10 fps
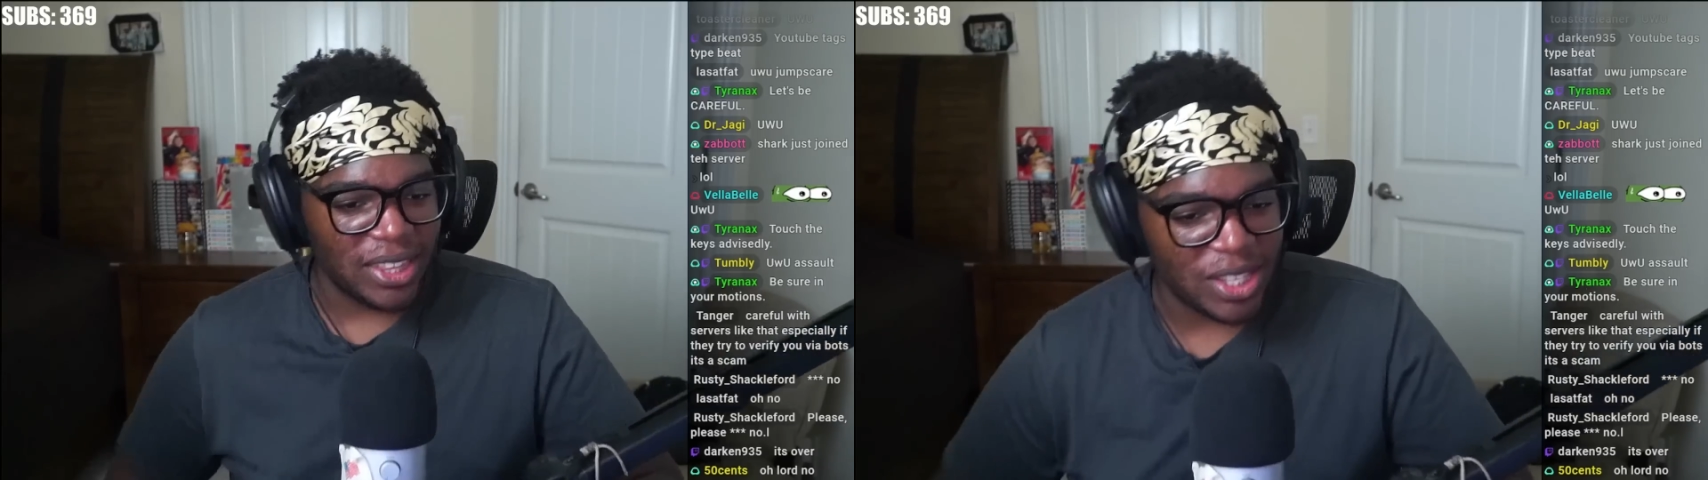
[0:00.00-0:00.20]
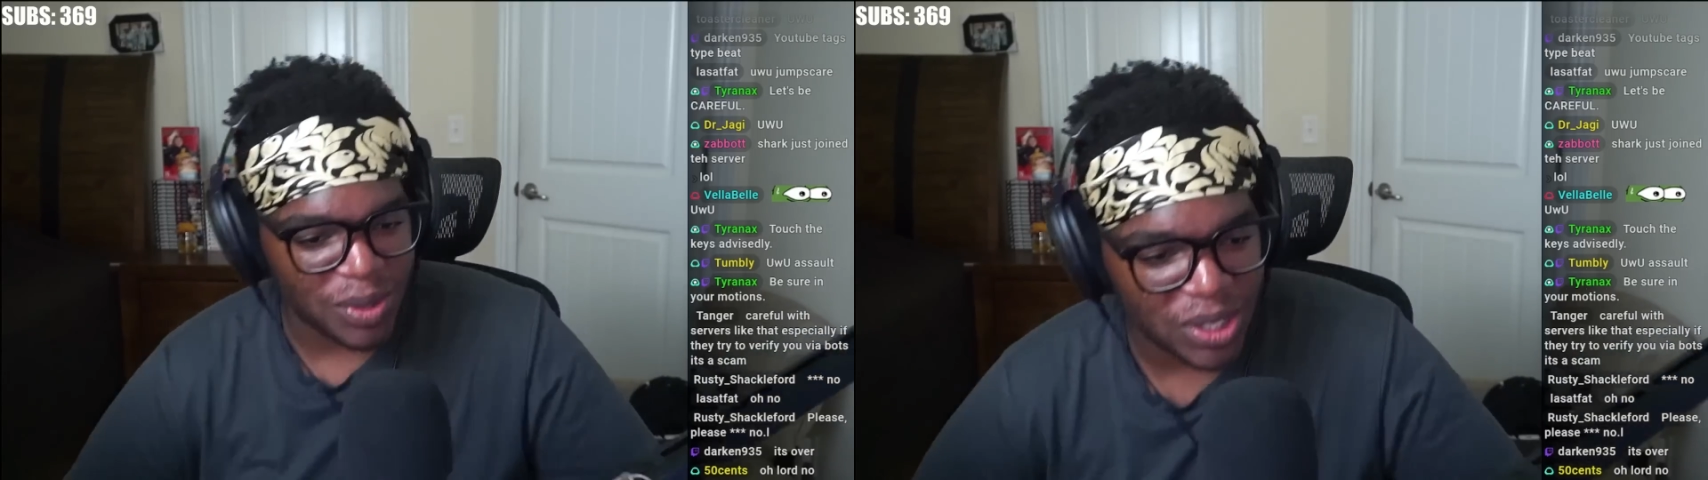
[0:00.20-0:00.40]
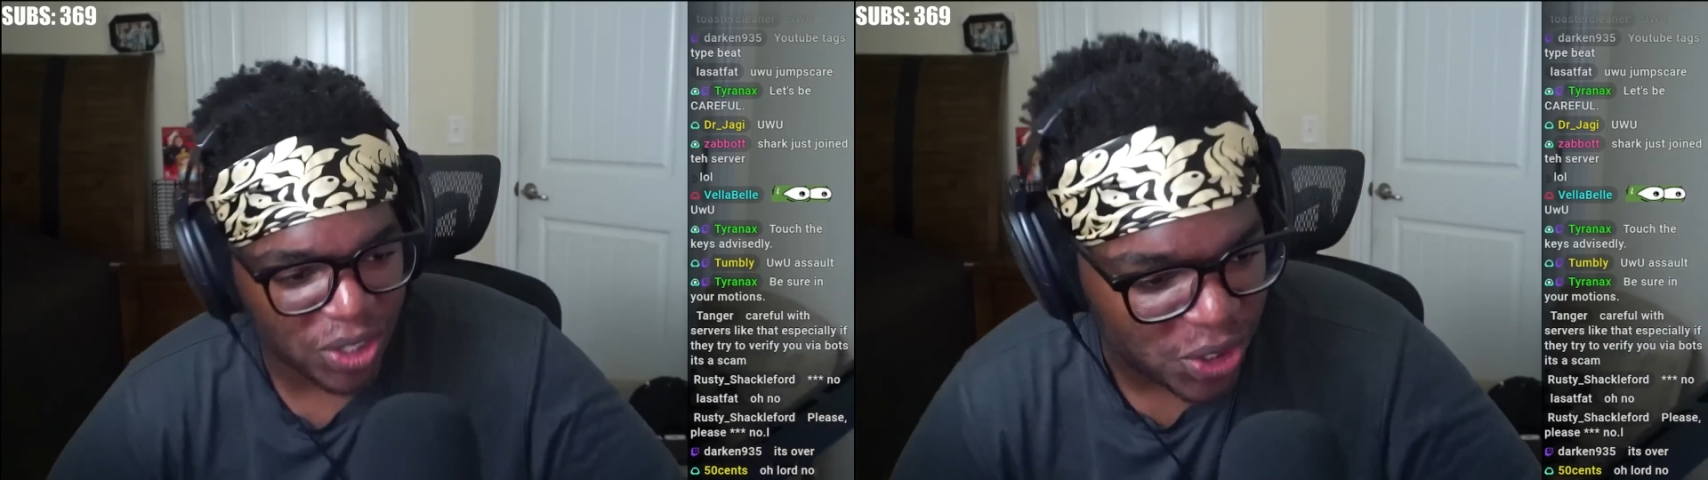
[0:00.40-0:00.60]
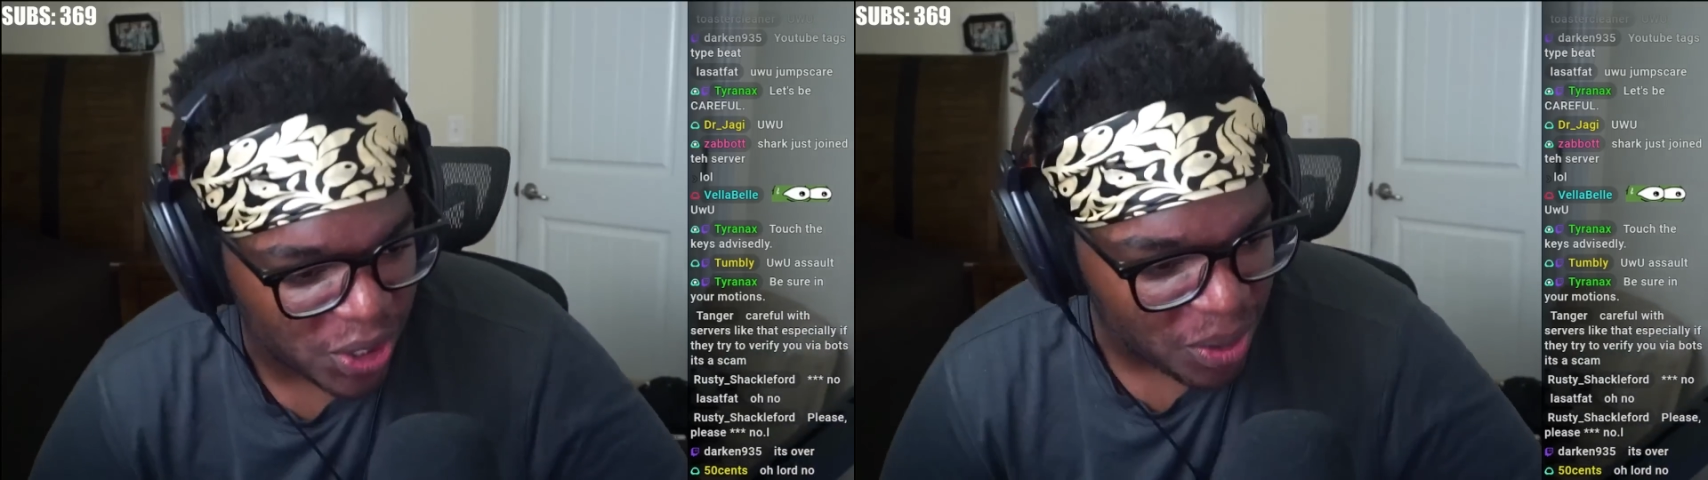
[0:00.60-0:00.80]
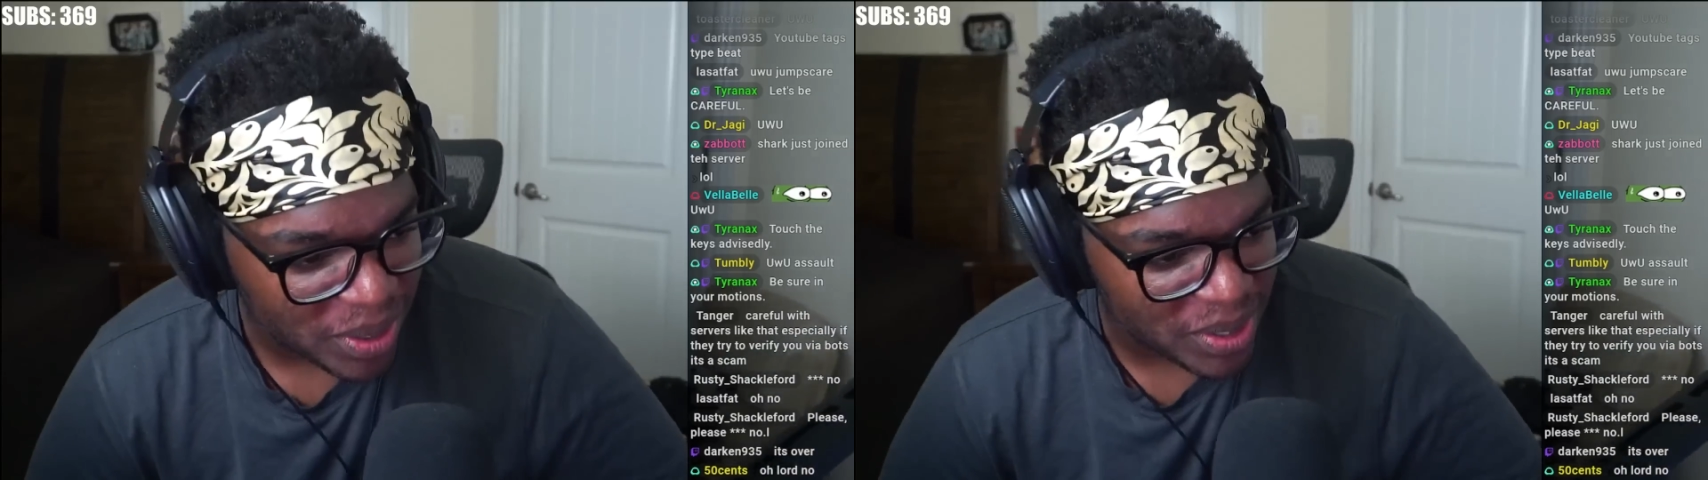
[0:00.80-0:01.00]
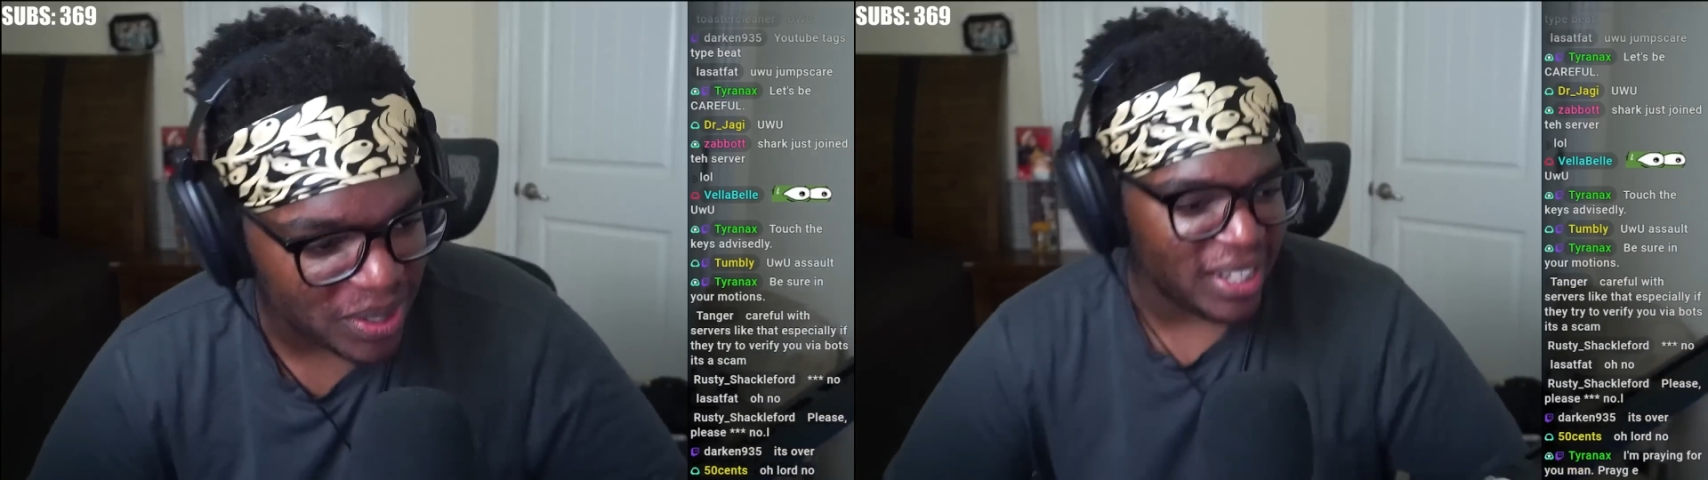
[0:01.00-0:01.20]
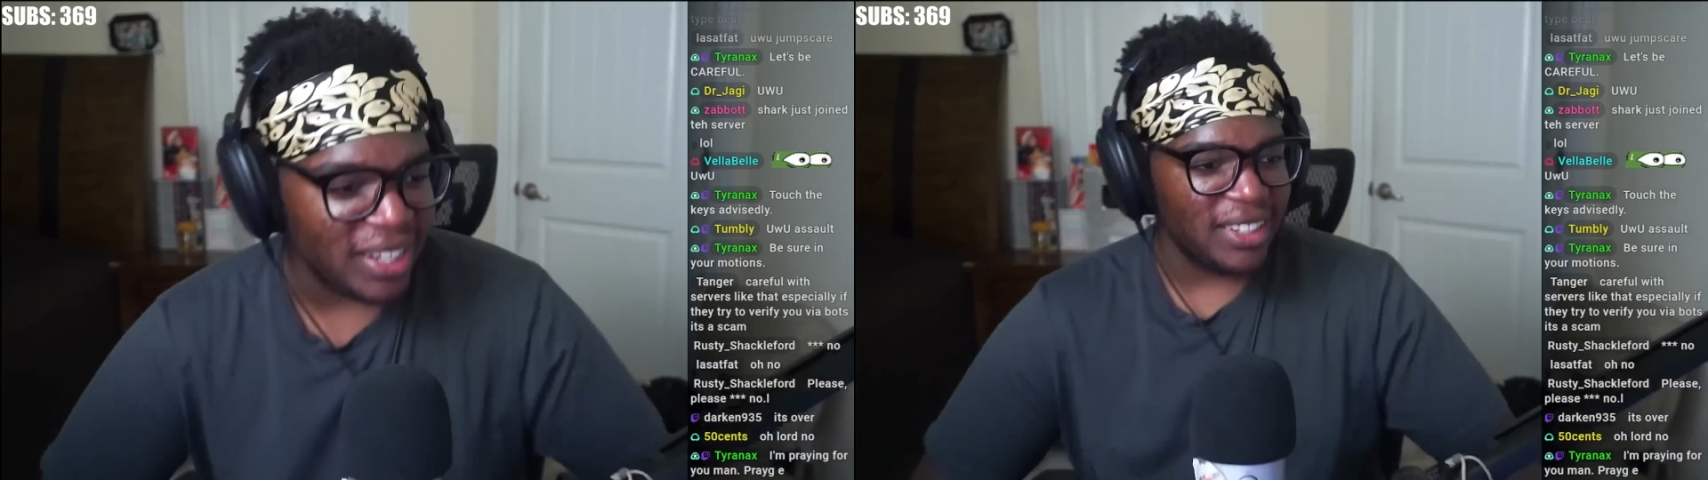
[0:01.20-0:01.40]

that this was a joke. Did,